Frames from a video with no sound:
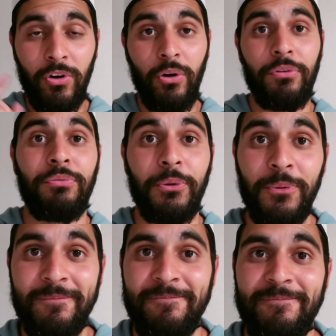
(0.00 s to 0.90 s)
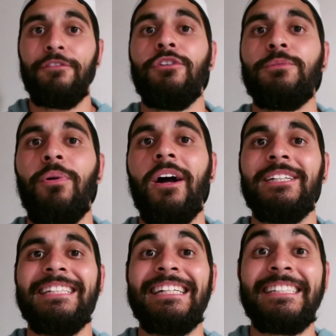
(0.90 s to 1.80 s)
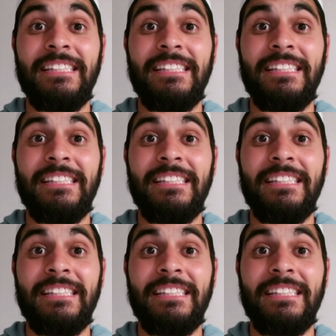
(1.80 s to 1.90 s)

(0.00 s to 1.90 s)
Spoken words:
go through. The first project is